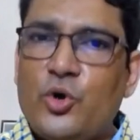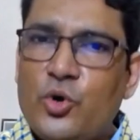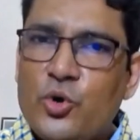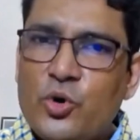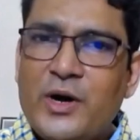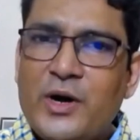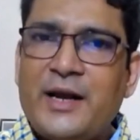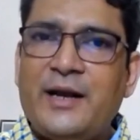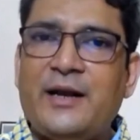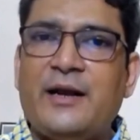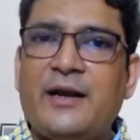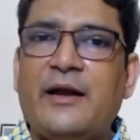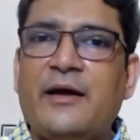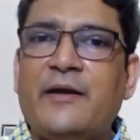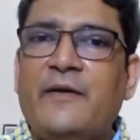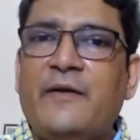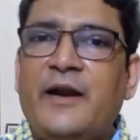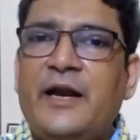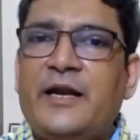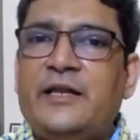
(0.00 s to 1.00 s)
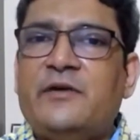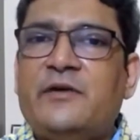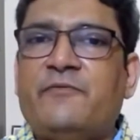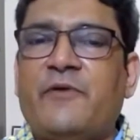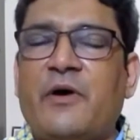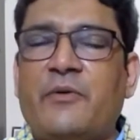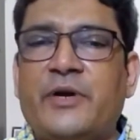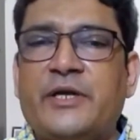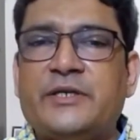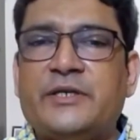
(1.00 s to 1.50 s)
go and read the
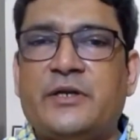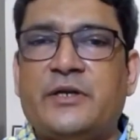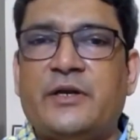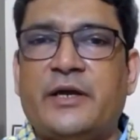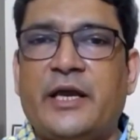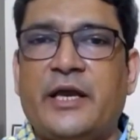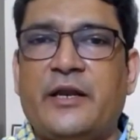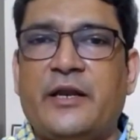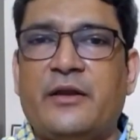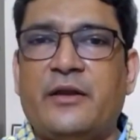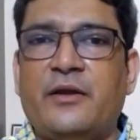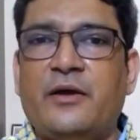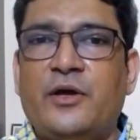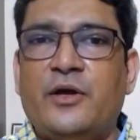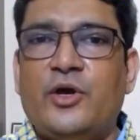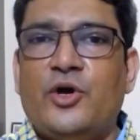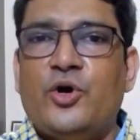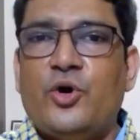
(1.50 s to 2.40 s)
foundation again.